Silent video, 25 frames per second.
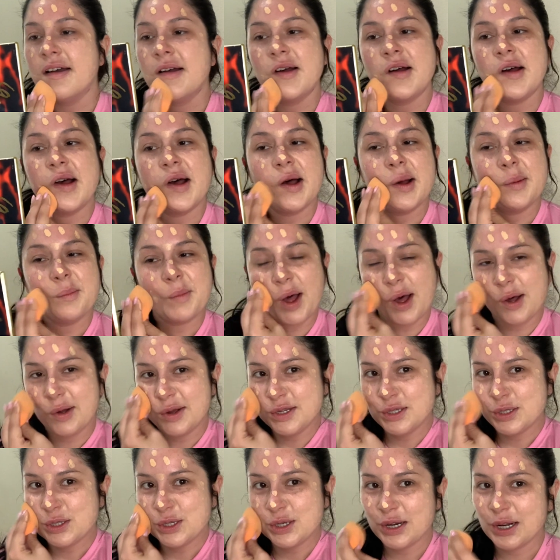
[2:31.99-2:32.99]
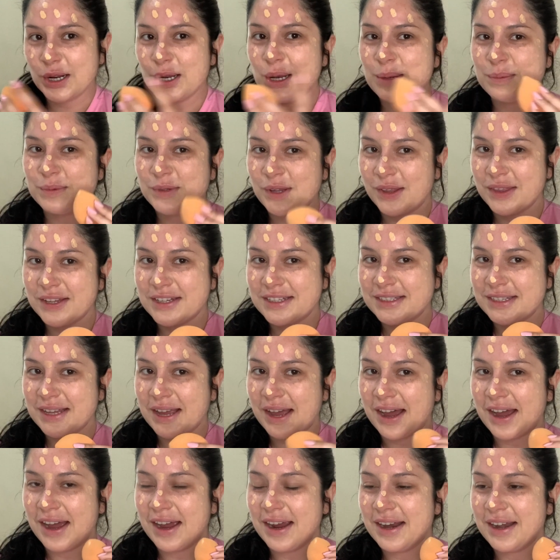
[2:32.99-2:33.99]
I'll insert clips on the
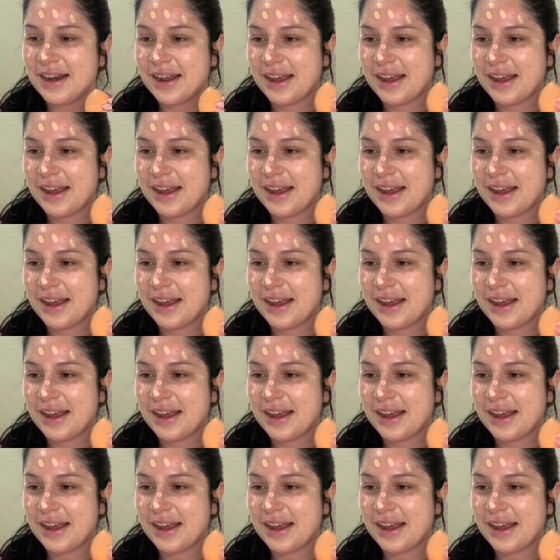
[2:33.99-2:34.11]
side